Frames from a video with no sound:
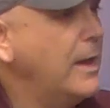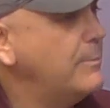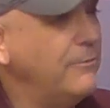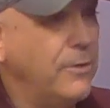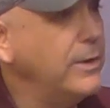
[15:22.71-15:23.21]
You
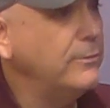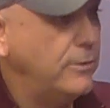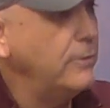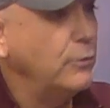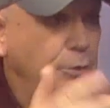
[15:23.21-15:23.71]
got to be very
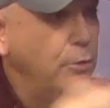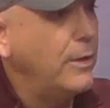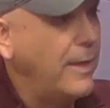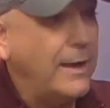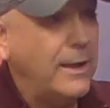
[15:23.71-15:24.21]
intentional.
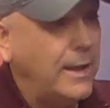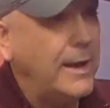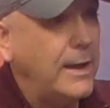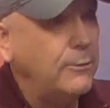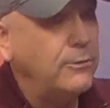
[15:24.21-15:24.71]
You I
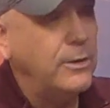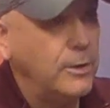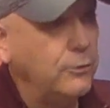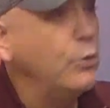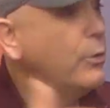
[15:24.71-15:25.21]
like how you said
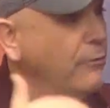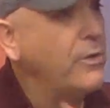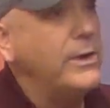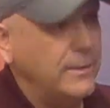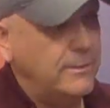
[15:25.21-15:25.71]
it because you were
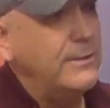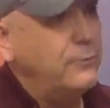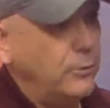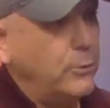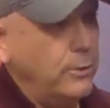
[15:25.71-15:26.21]
very
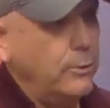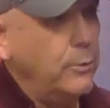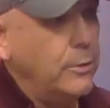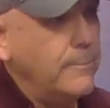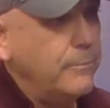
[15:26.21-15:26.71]
intentional in what
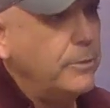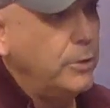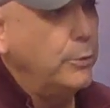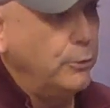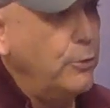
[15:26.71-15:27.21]
you were
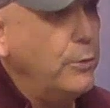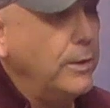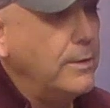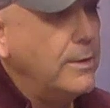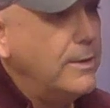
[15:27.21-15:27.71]
you were
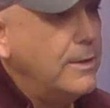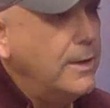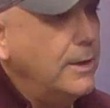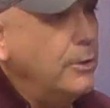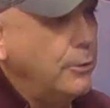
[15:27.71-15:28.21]
doing
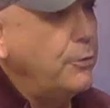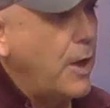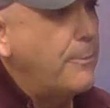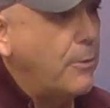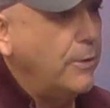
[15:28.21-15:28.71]
yeah. and your
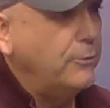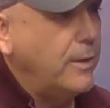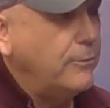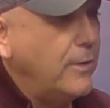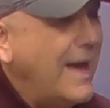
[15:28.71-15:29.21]
thought
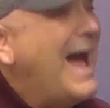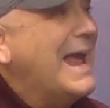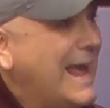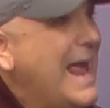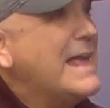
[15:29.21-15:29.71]
process.
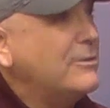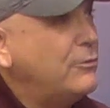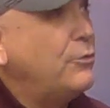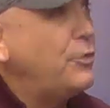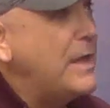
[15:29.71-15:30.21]
I
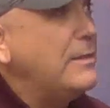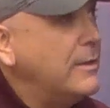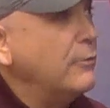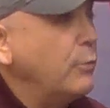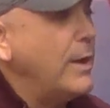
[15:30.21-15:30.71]
can't
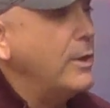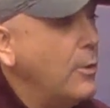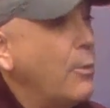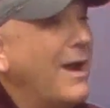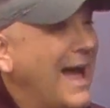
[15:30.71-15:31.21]
think this way
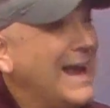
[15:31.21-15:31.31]
no more.